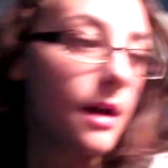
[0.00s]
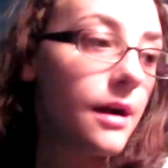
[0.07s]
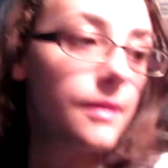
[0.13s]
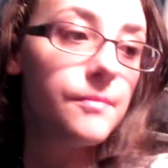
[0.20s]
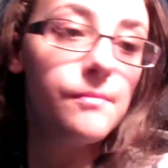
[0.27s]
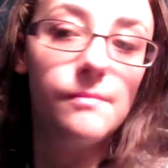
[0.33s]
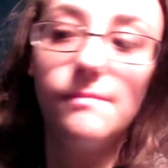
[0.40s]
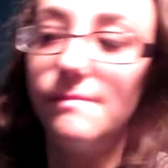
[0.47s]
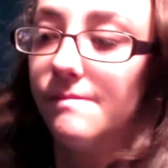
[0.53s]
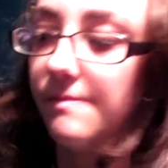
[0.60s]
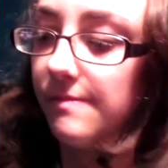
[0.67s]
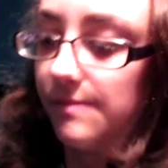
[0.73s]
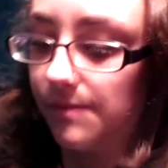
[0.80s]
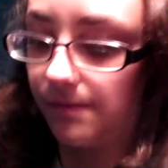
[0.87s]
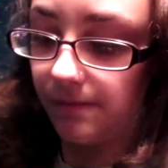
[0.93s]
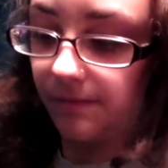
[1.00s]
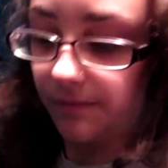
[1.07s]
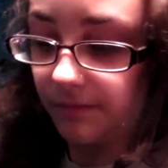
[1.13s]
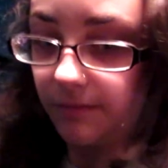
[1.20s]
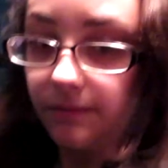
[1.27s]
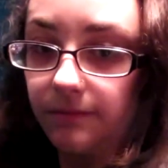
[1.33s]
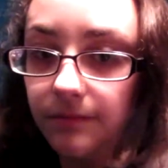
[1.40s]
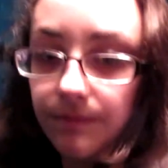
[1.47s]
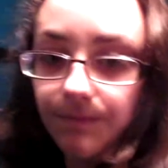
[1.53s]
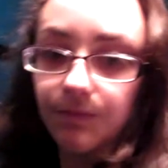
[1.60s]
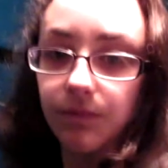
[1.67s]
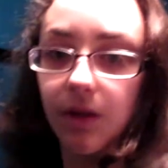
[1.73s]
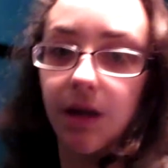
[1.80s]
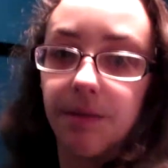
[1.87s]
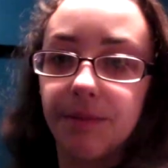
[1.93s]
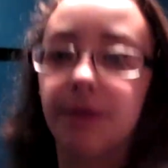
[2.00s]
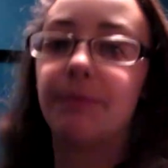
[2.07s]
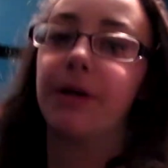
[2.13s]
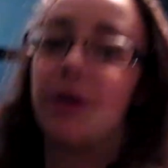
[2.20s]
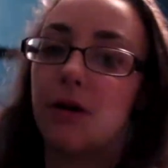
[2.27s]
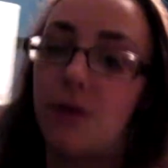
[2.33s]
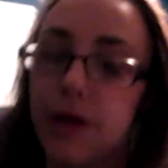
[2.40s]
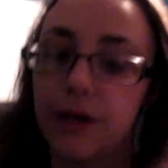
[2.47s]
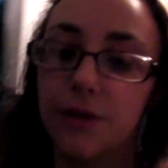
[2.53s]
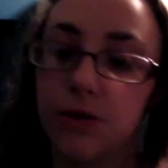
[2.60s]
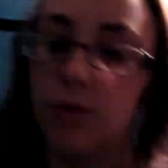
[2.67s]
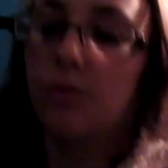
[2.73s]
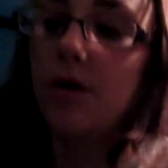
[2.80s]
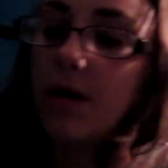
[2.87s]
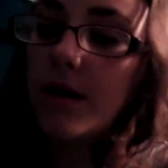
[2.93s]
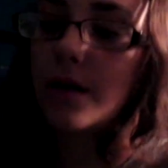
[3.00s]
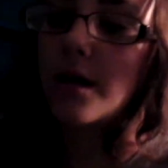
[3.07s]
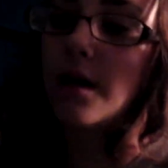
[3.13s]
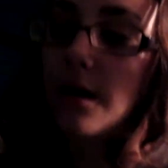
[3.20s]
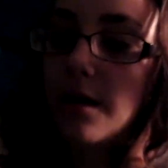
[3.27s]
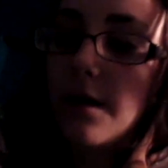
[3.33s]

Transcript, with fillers: um, I'm gonna be going to work,